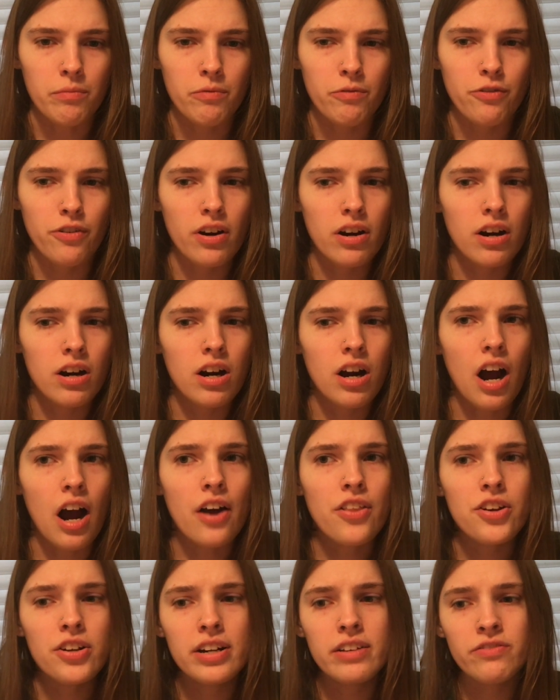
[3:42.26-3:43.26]
For
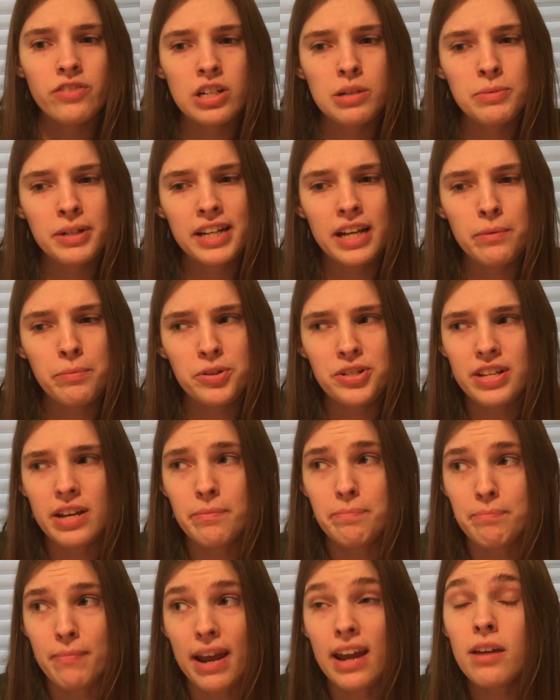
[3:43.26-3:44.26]
other invertebrate keepers,
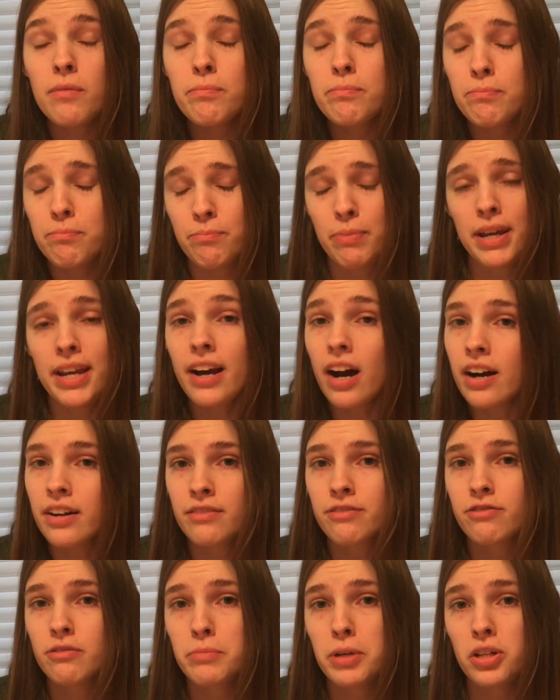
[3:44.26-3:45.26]
it may be
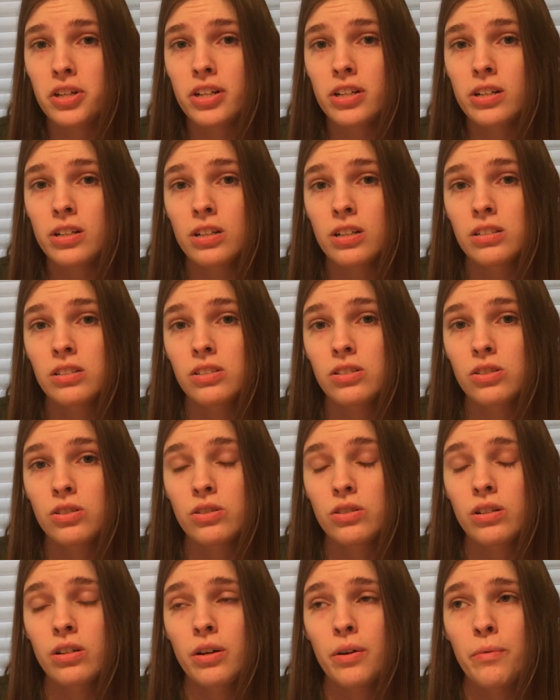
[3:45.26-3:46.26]
unfamiliar,
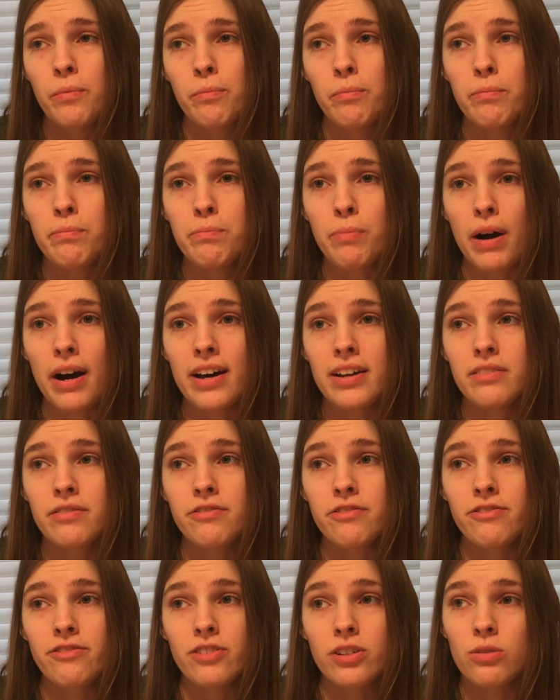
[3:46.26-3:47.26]
but
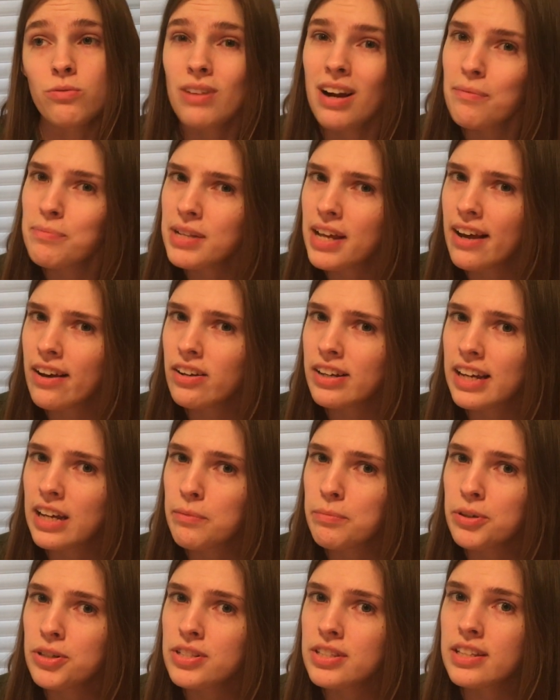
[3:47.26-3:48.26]
for reptile
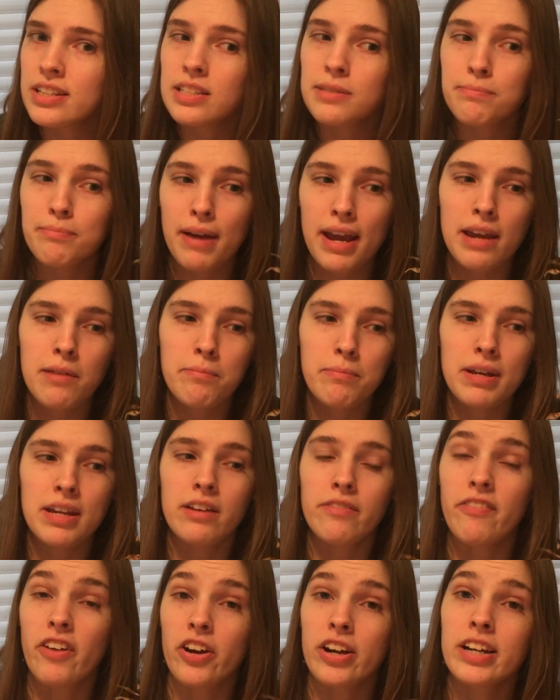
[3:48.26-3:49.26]
keepers, this may be
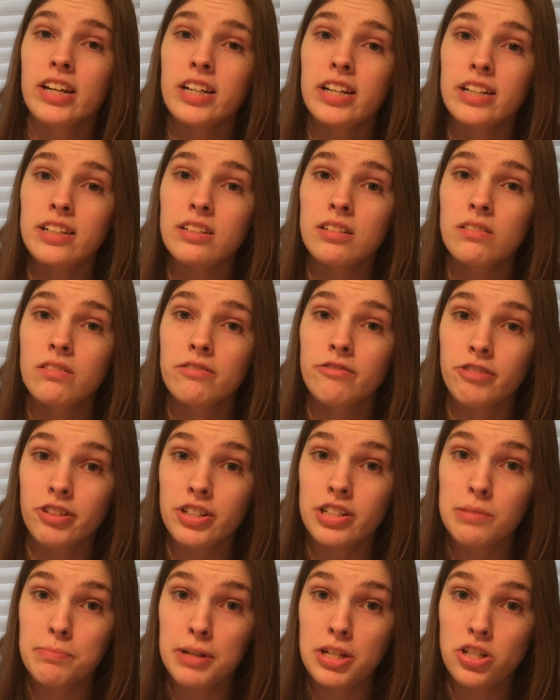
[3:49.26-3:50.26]
a very good
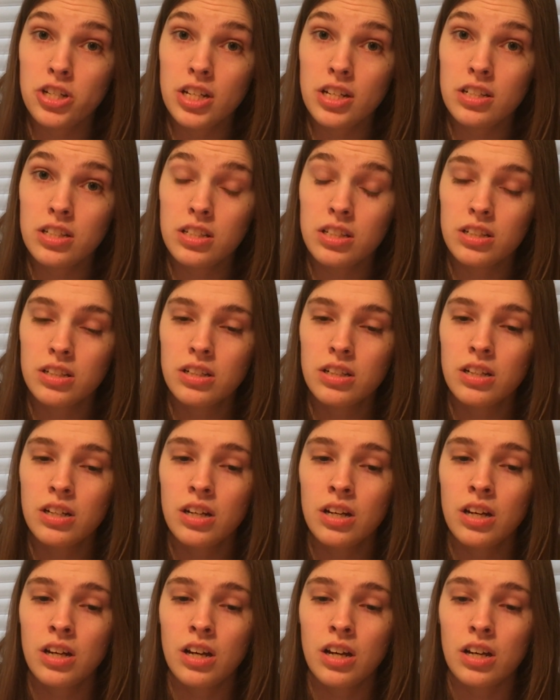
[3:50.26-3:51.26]
first species,
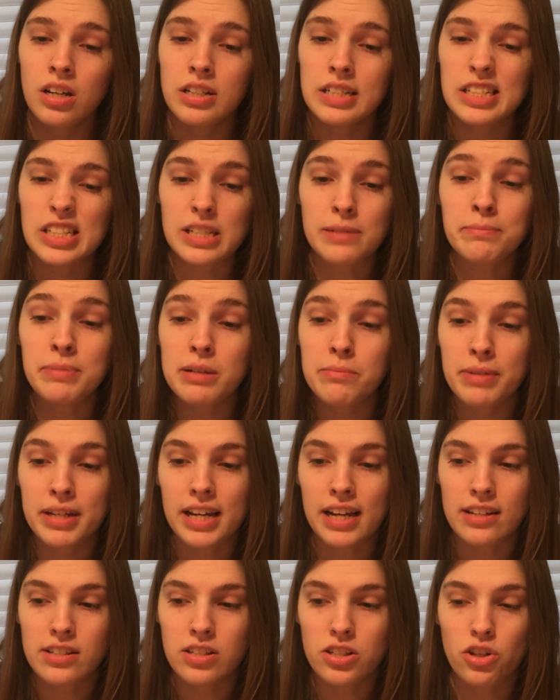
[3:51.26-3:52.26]
simply
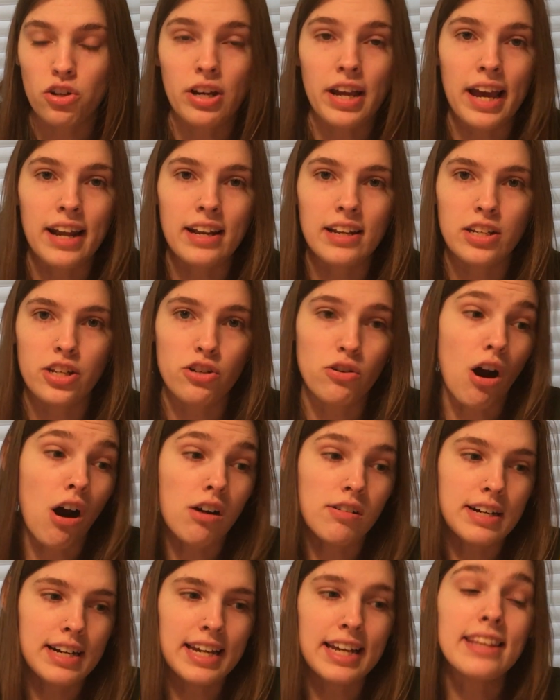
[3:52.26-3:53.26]
because you're
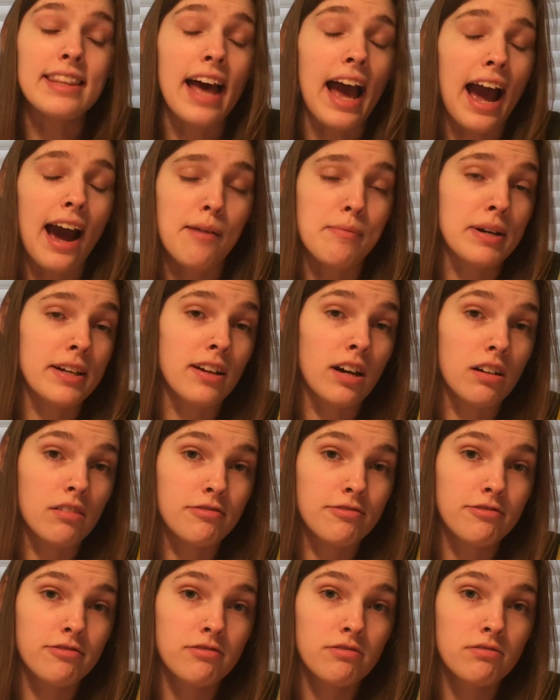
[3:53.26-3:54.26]
already in the habit
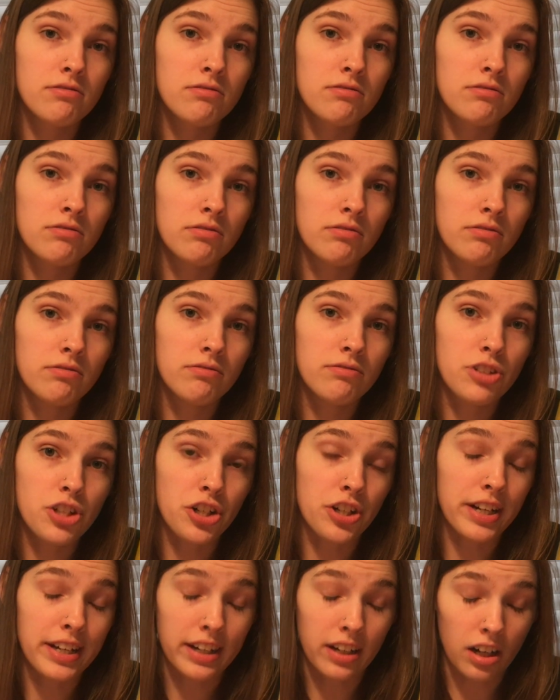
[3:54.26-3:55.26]
of
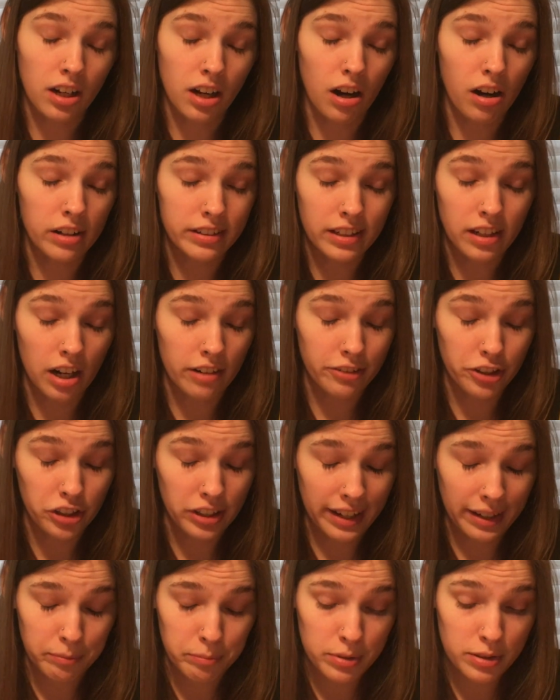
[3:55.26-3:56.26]
turning on and off your
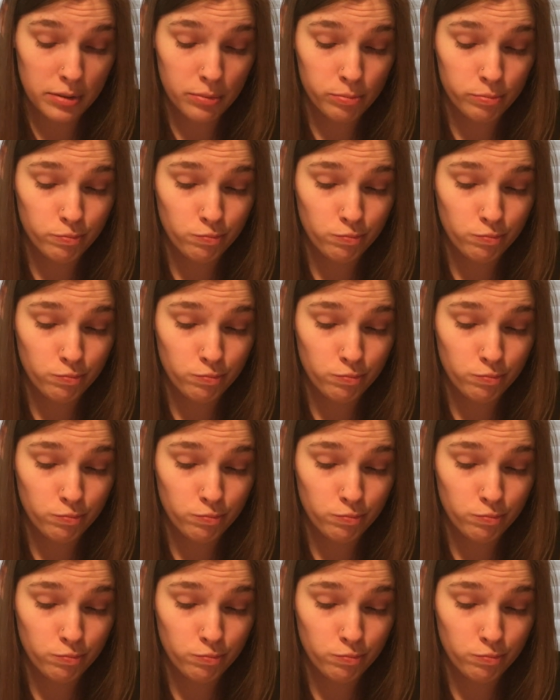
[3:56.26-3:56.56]
lamps.